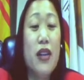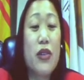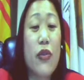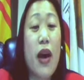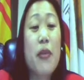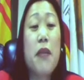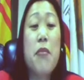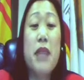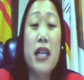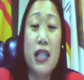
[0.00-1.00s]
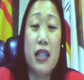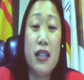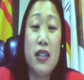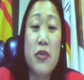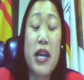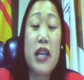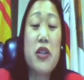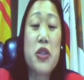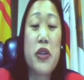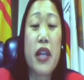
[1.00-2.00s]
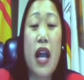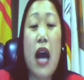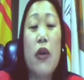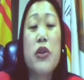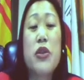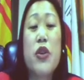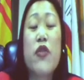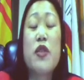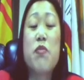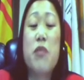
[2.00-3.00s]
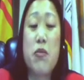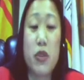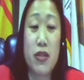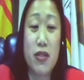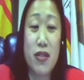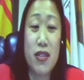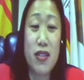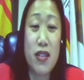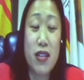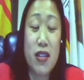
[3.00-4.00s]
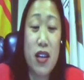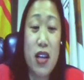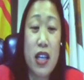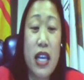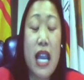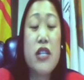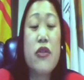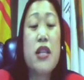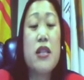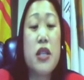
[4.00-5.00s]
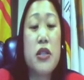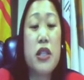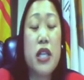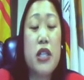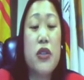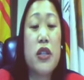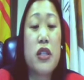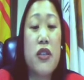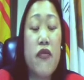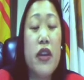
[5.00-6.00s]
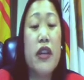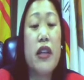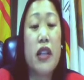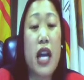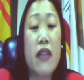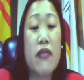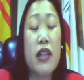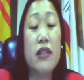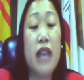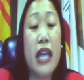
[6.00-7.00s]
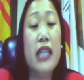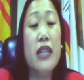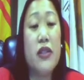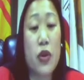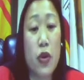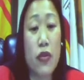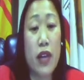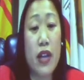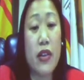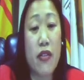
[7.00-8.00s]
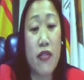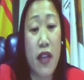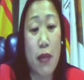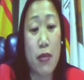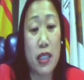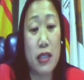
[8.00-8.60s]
So I'm committed to making sure that our service members can transition into the civilian life that they deserve and their family.